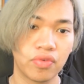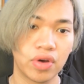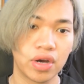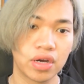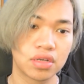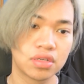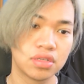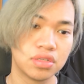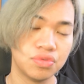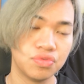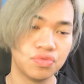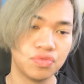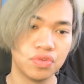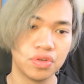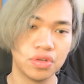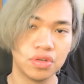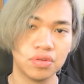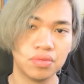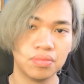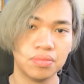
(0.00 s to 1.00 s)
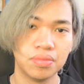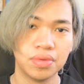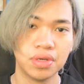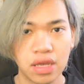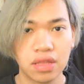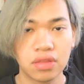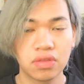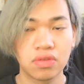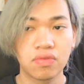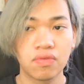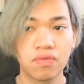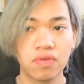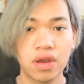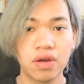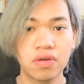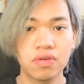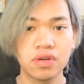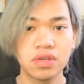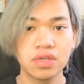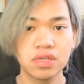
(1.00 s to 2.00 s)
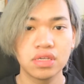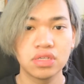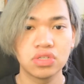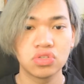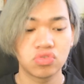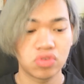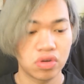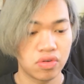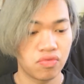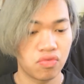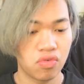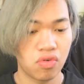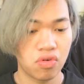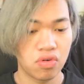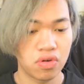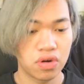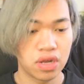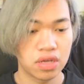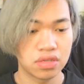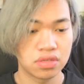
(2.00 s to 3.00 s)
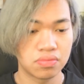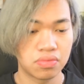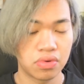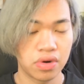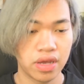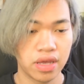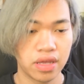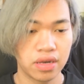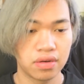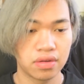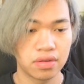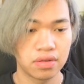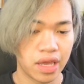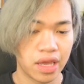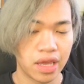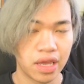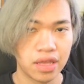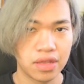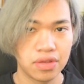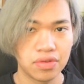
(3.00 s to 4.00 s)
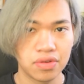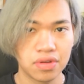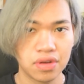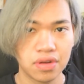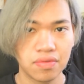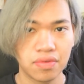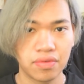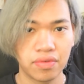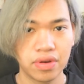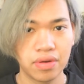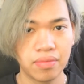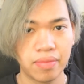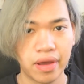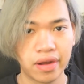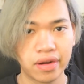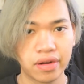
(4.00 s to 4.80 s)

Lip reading: fucked to film. It's very straightforward as a brand, and you can even read about